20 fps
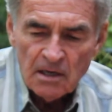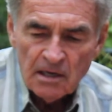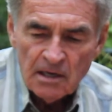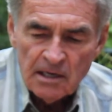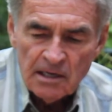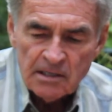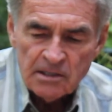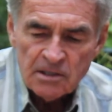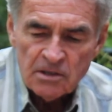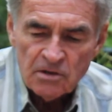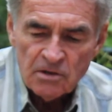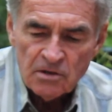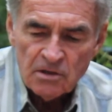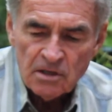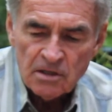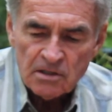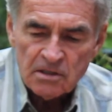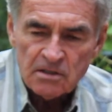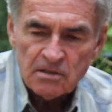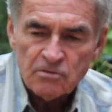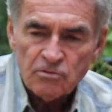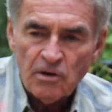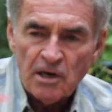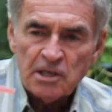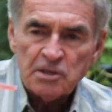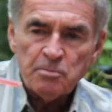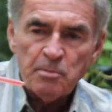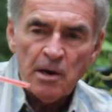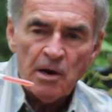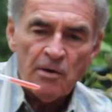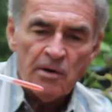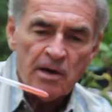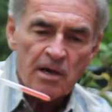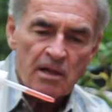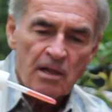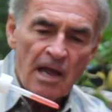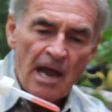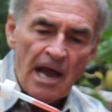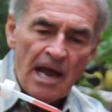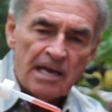into this transparent
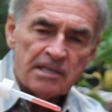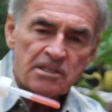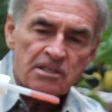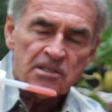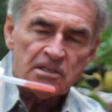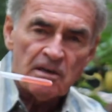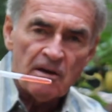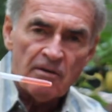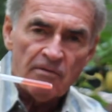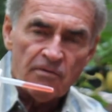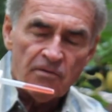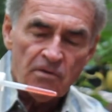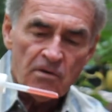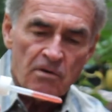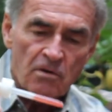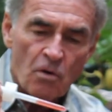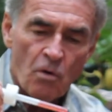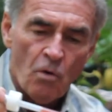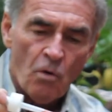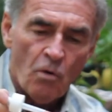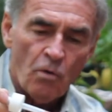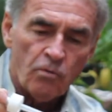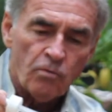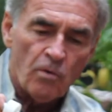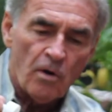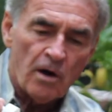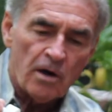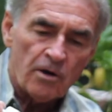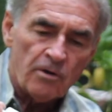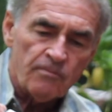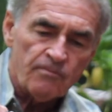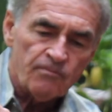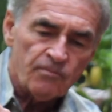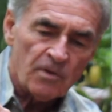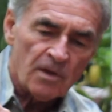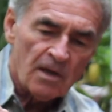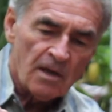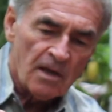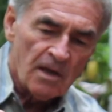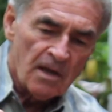glass of cold water.
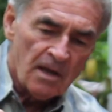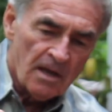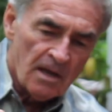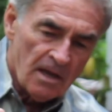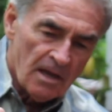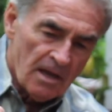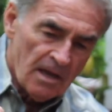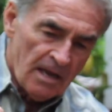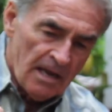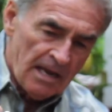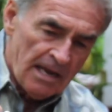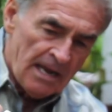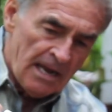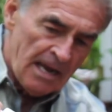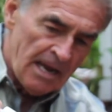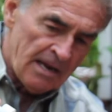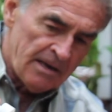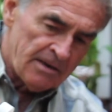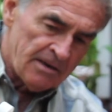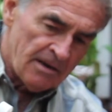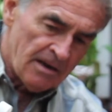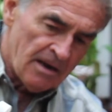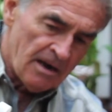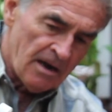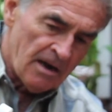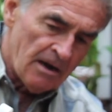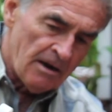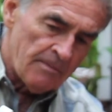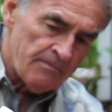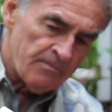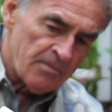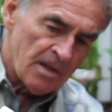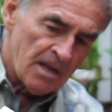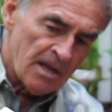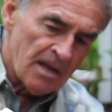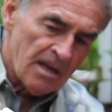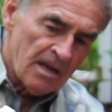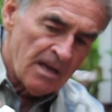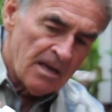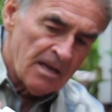And
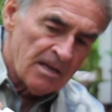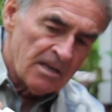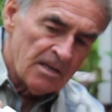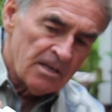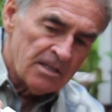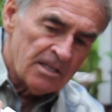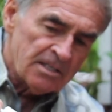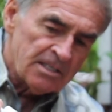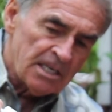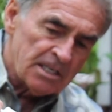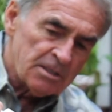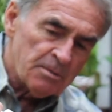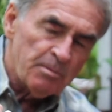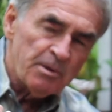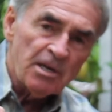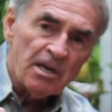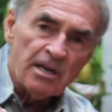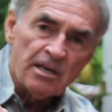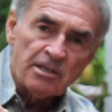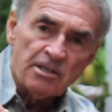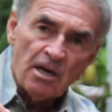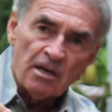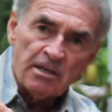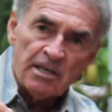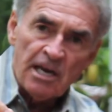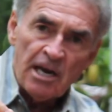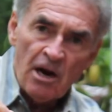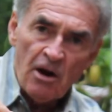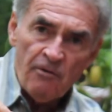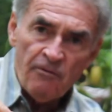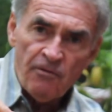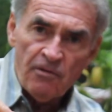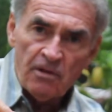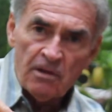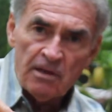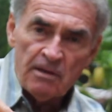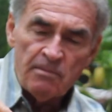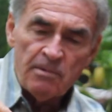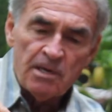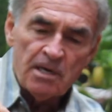this has to be done
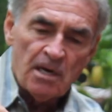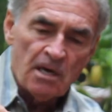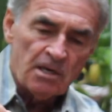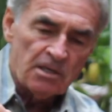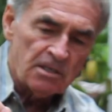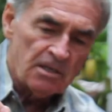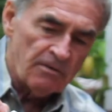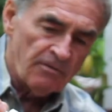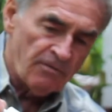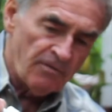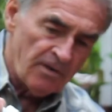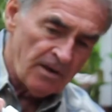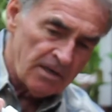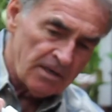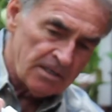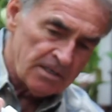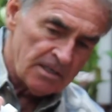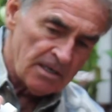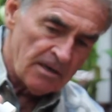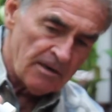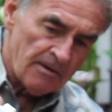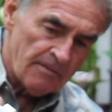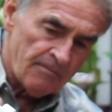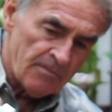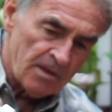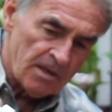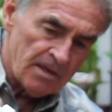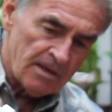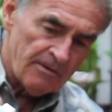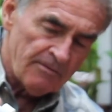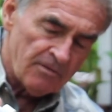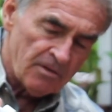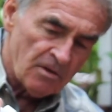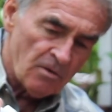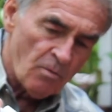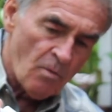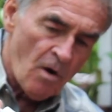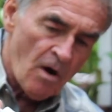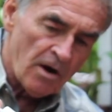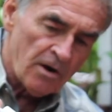carefully because if the
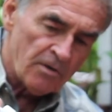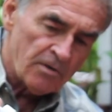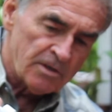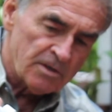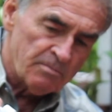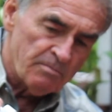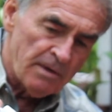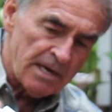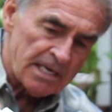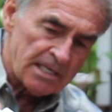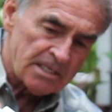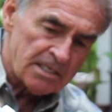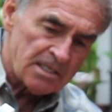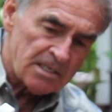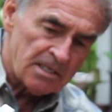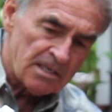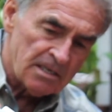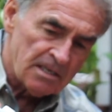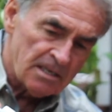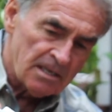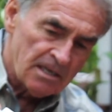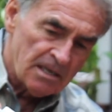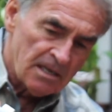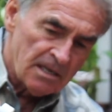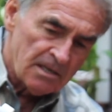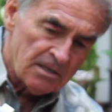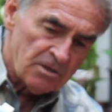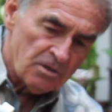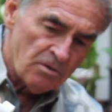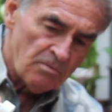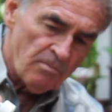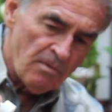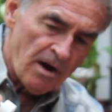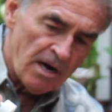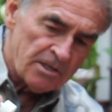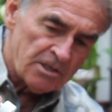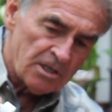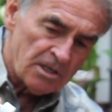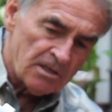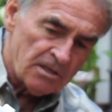water is mixed too
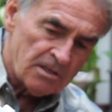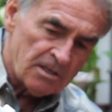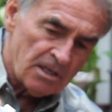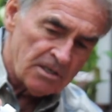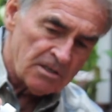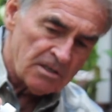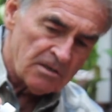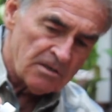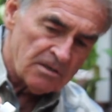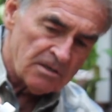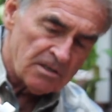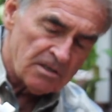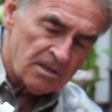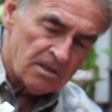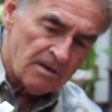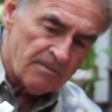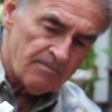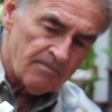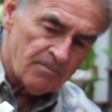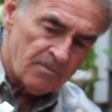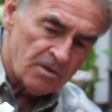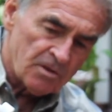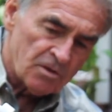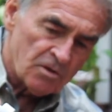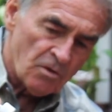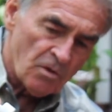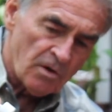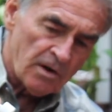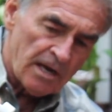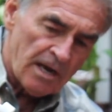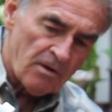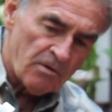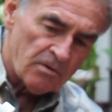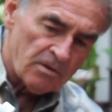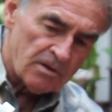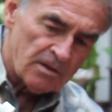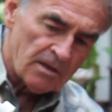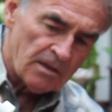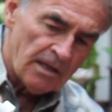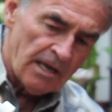much, it doesn't sort out
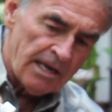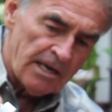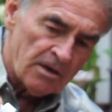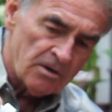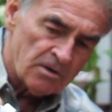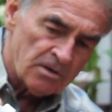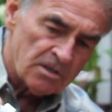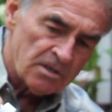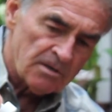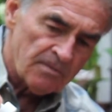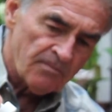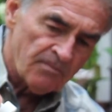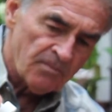the layers.